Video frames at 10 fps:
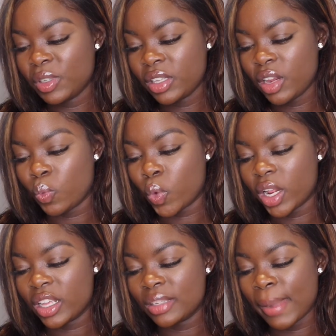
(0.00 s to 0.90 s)
said,
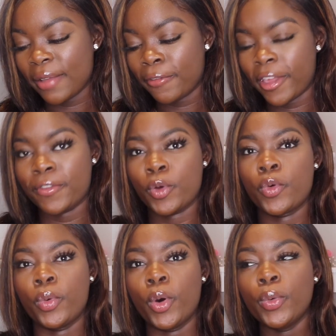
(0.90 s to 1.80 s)
what is my favorite
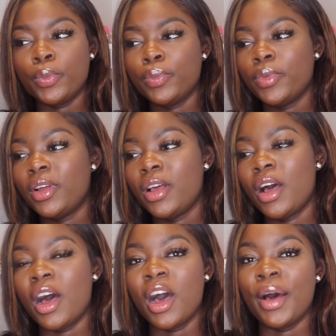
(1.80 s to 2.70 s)
quote?
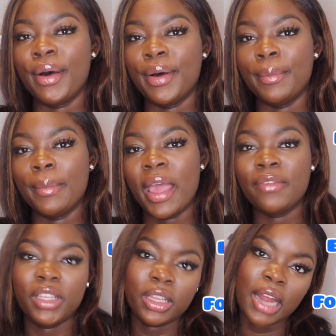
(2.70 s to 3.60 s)

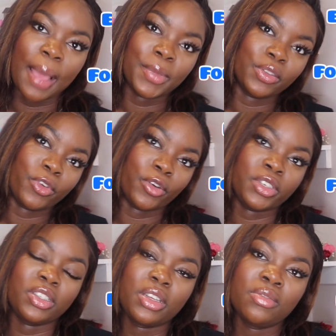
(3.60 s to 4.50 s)
Everything happens for a
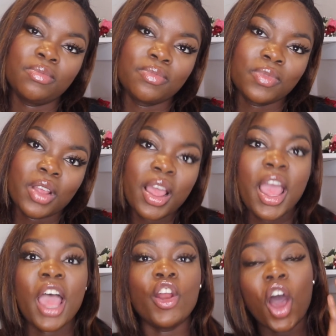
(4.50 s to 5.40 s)
reason.
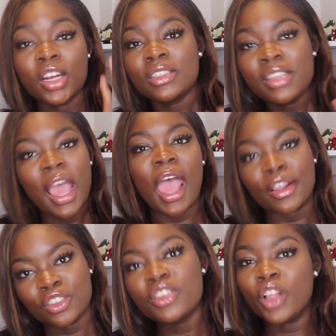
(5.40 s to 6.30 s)
And honestly, I
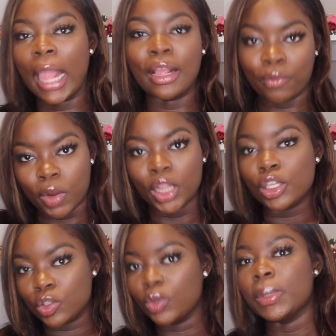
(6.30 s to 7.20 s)
actually like really
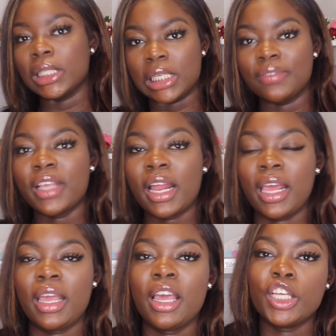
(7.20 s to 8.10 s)
do believe that,
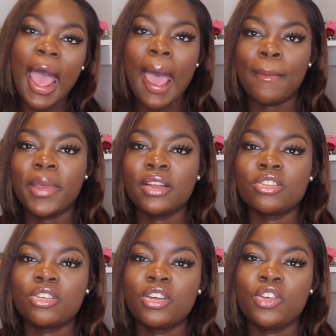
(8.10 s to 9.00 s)
like,
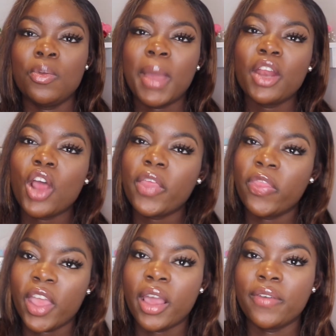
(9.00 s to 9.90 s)
happens. You might not
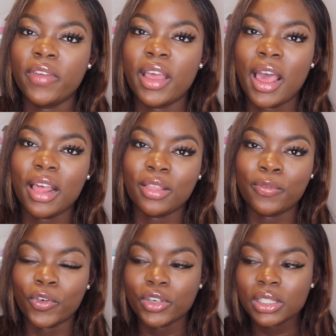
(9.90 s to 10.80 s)
think of it the
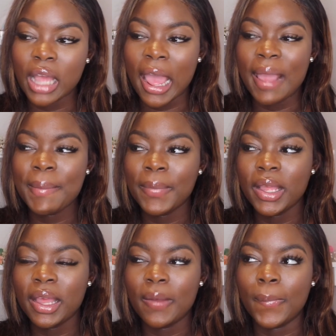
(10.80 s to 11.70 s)
first time,
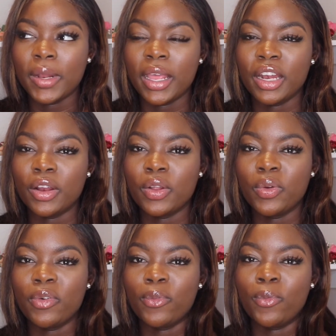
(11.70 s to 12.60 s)
but then
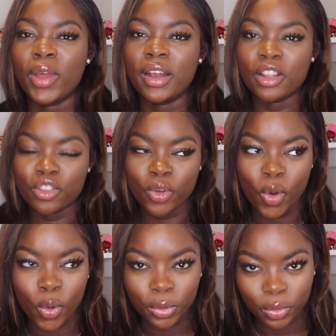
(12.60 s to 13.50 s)
when you
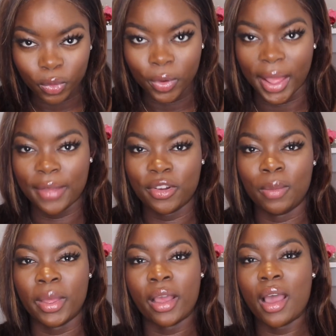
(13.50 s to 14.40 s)
go through life and
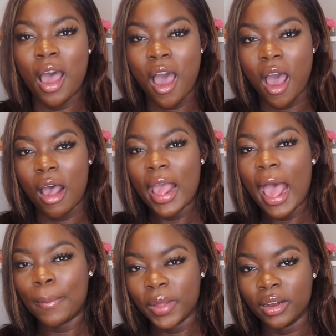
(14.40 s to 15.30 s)
you be like, ah, it
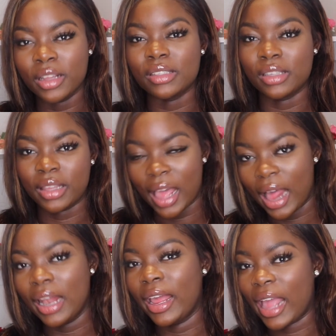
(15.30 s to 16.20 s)
happened because of
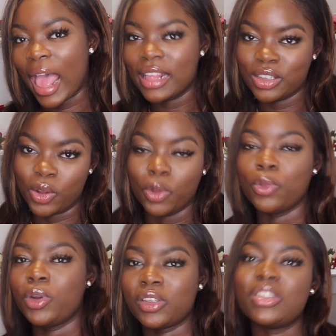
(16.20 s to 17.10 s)
that, like I had to go
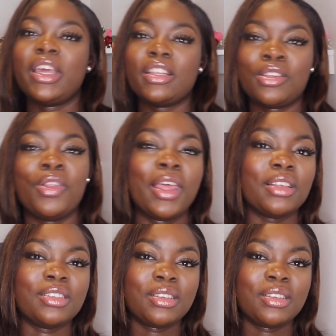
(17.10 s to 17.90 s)
through this to get to this.